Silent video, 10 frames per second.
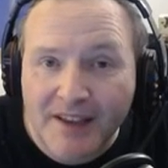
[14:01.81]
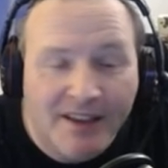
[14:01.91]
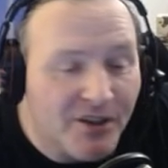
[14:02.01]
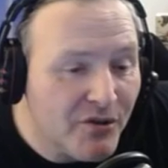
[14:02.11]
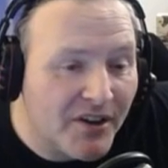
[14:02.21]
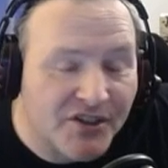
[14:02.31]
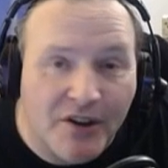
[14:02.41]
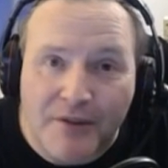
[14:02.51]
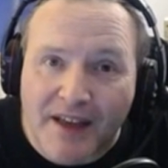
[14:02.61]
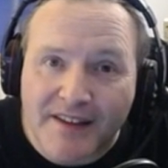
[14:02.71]
You guys
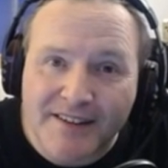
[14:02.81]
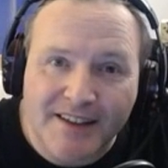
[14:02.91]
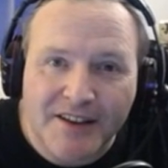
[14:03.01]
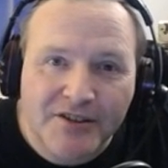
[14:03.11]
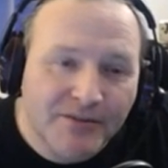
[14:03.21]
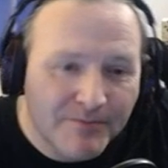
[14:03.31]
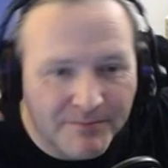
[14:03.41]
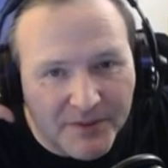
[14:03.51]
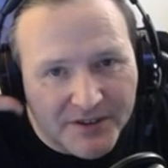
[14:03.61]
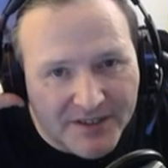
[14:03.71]
know that.
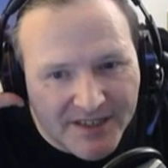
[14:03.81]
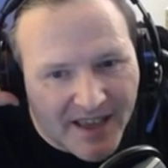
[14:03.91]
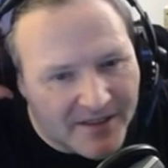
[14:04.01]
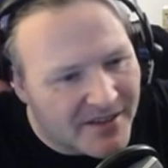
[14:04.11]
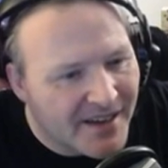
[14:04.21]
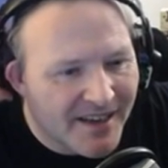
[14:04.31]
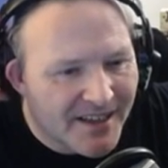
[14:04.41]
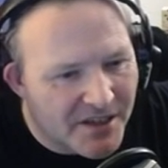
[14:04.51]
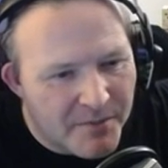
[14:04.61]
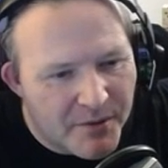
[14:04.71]
But yeah,
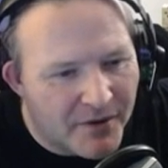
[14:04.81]
some people are